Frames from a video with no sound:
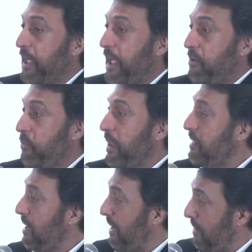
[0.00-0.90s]
And when
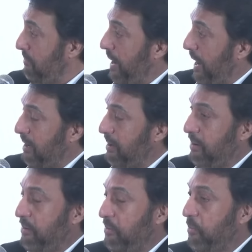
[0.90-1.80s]
they came back,
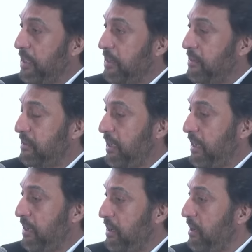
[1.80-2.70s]
with
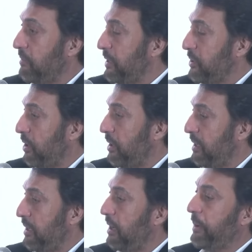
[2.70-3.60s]
a near
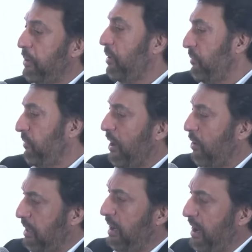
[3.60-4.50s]
majority, I mean, on,
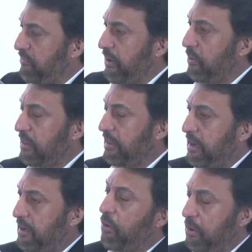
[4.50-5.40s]
without the left and all
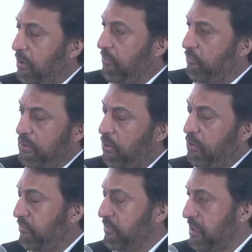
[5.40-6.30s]
that, not, not, not
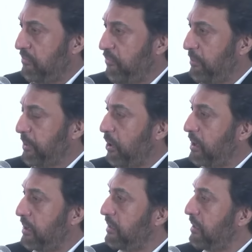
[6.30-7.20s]
obviously the full
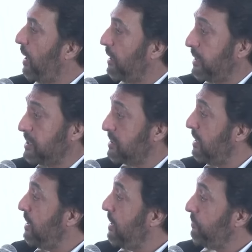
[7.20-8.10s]
majority, the markets,
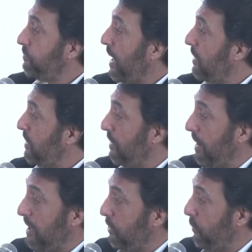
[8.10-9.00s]
I think,
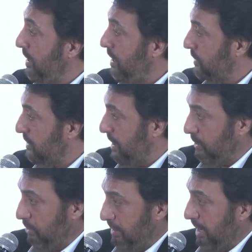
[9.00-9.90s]
rallied
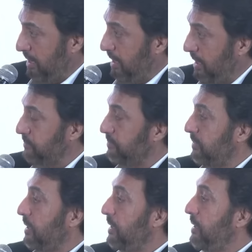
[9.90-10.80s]
20% on that day.
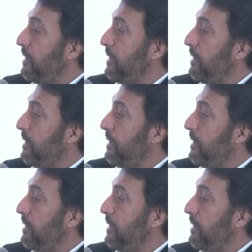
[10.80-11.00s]
Mm-hmm.